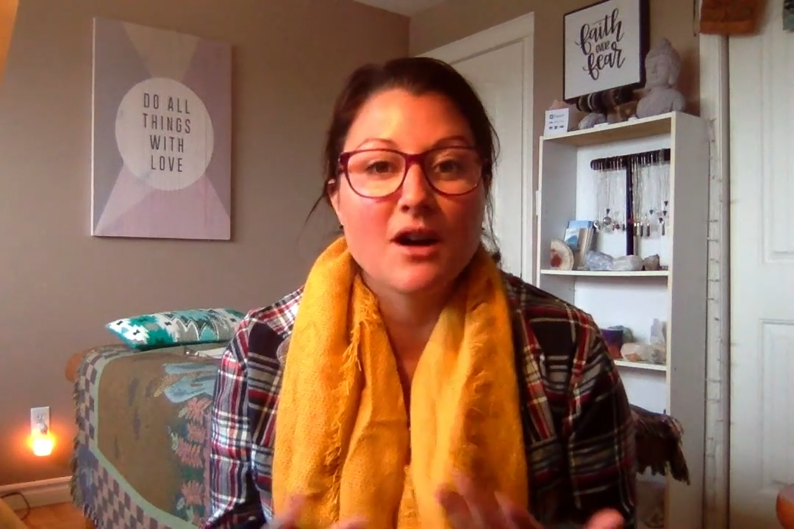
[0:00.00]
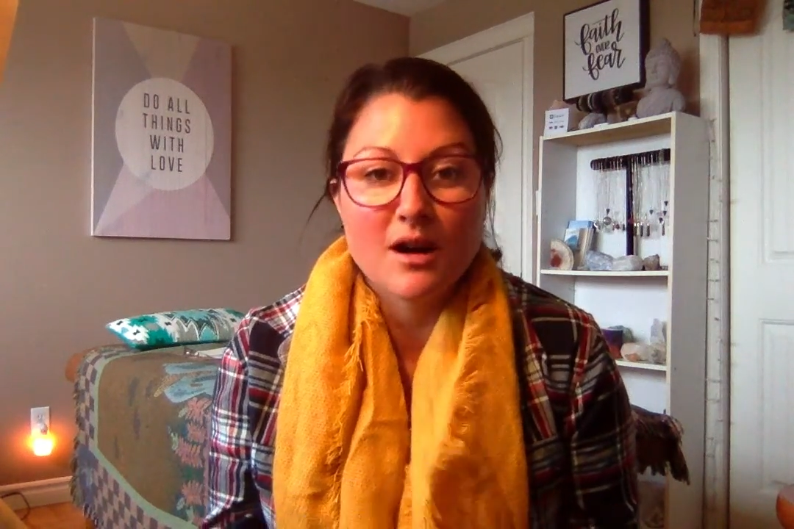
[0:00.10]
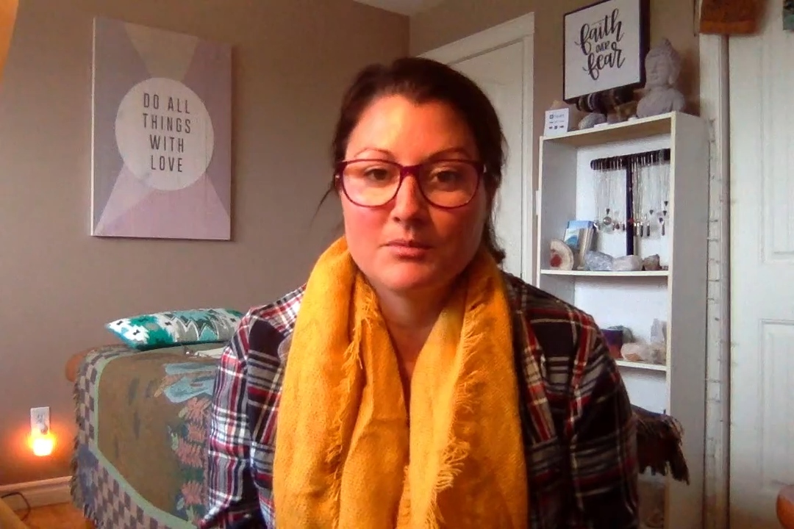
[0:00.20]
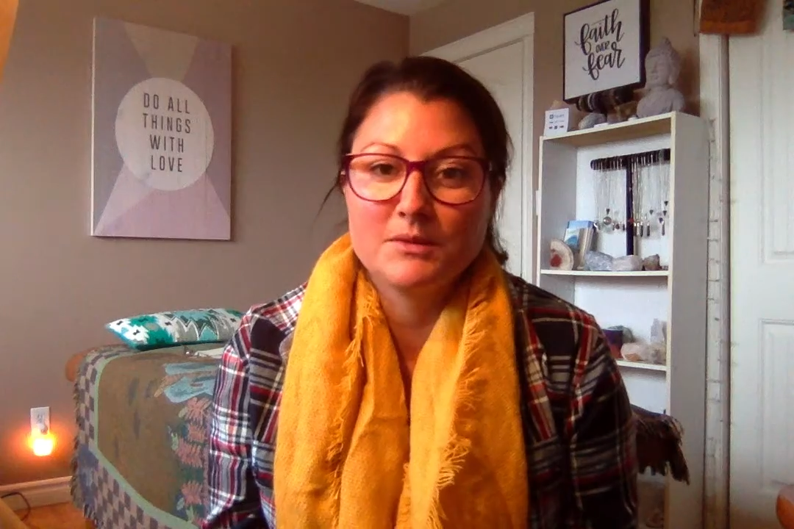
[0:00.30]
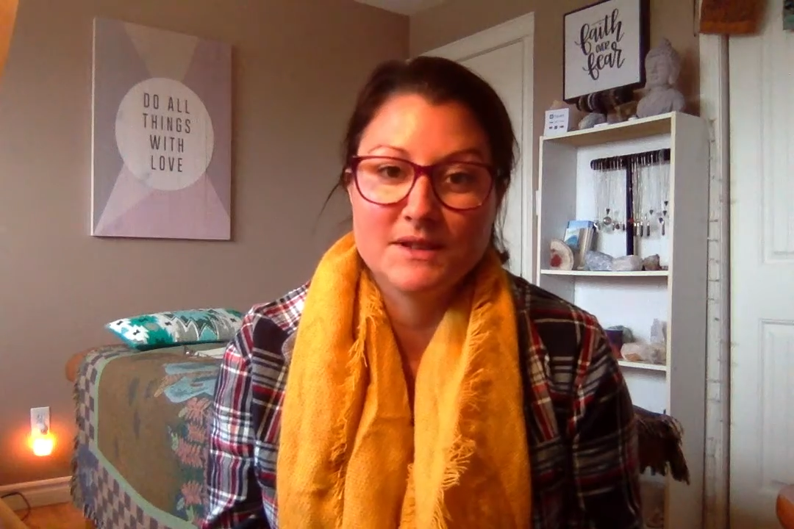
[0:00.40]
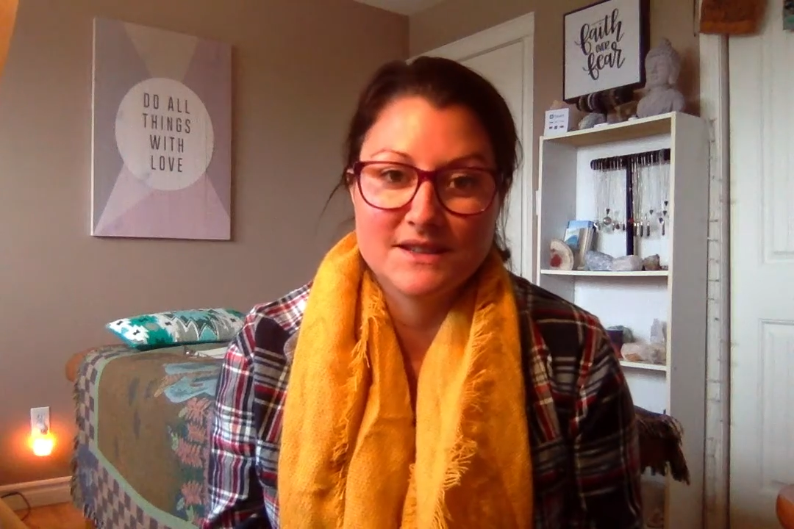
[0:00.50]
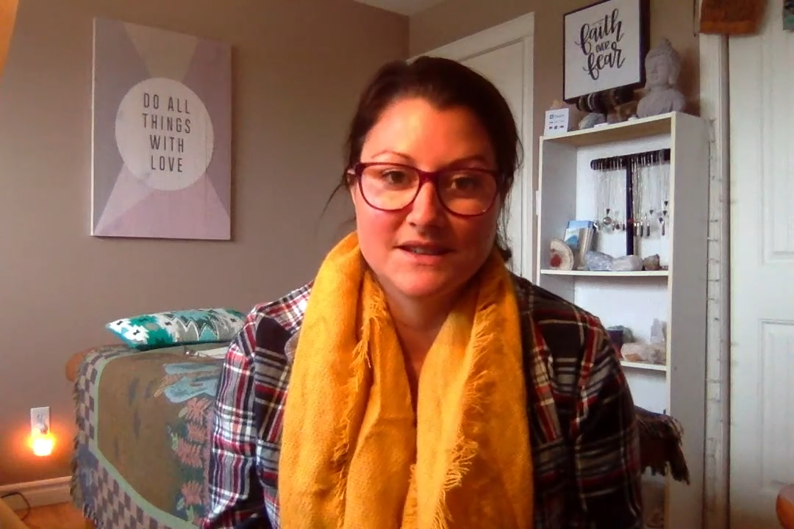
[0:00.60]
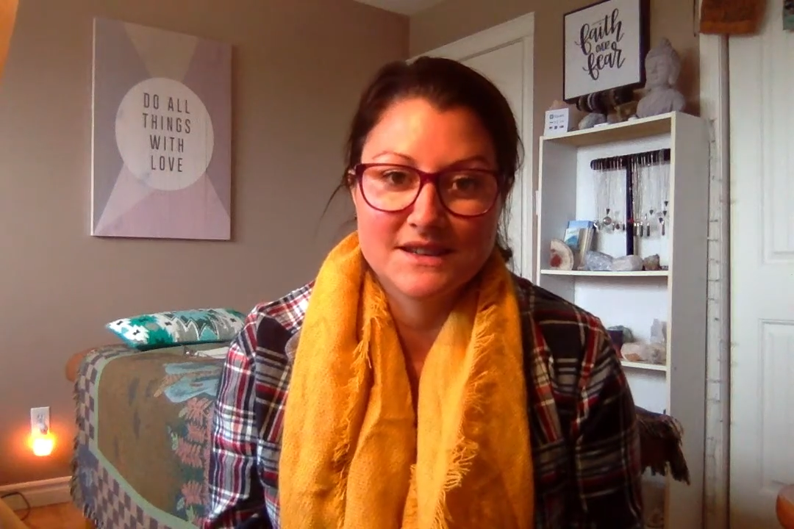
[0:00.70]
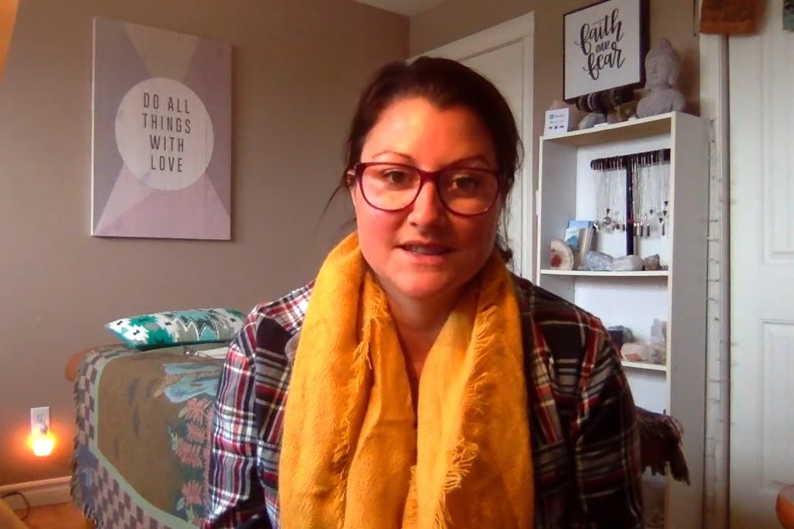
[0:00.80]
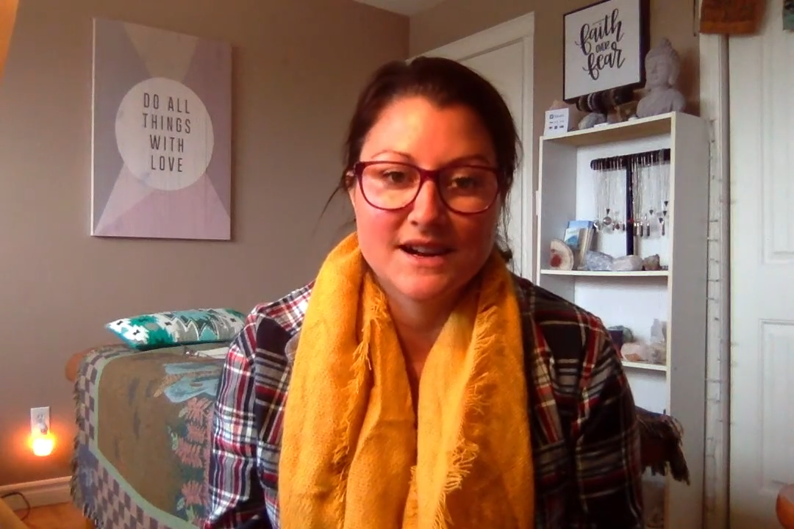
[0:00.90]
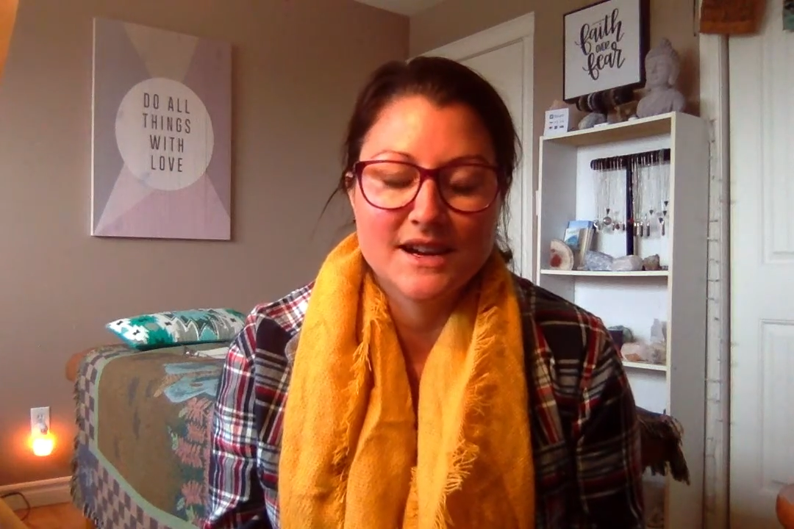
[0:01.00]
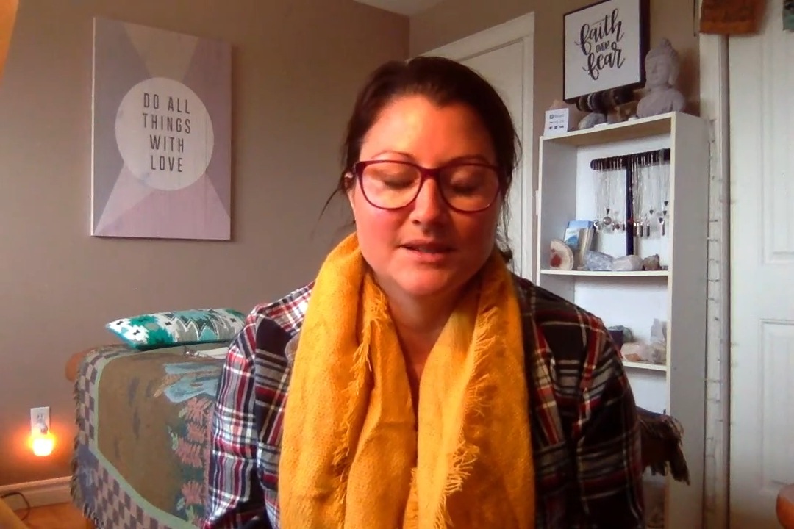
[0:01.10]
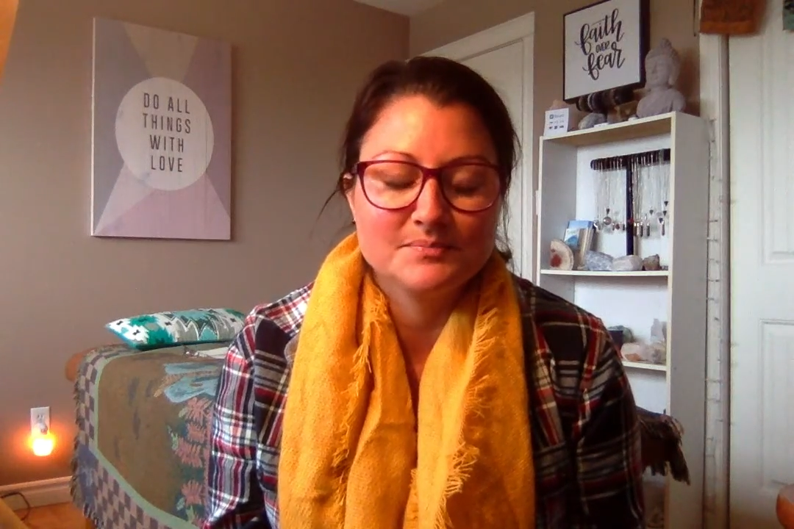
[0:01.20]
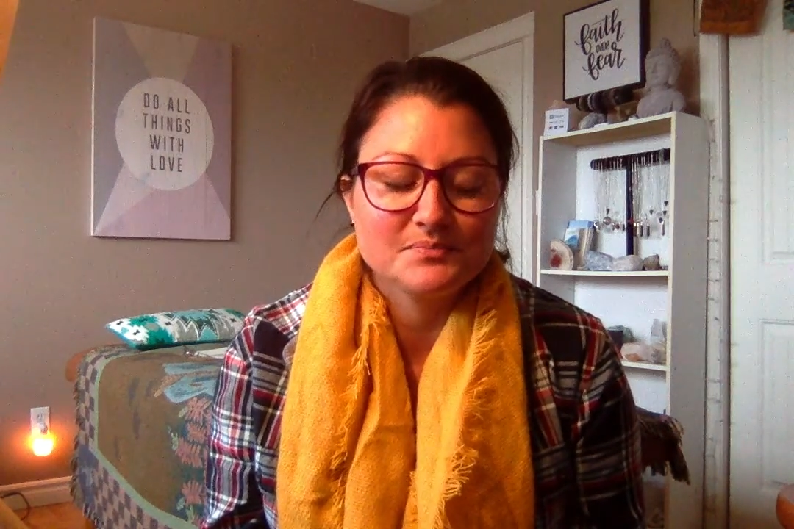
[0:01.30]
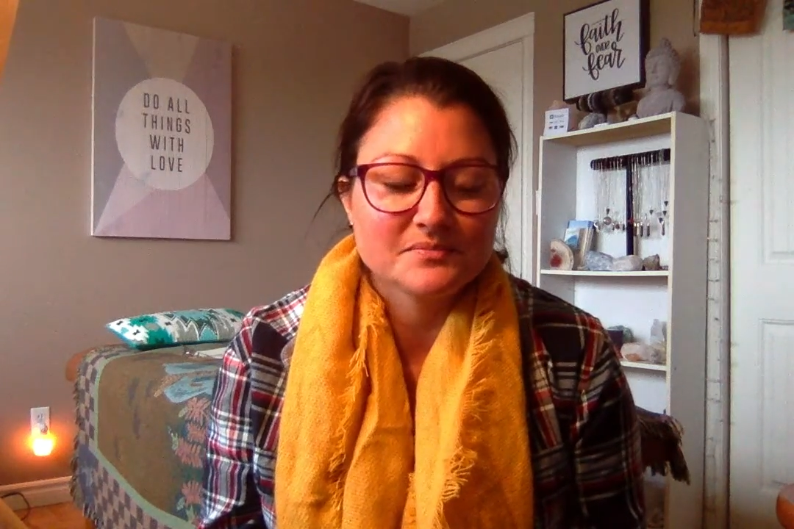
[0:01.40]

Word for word: optimistic sign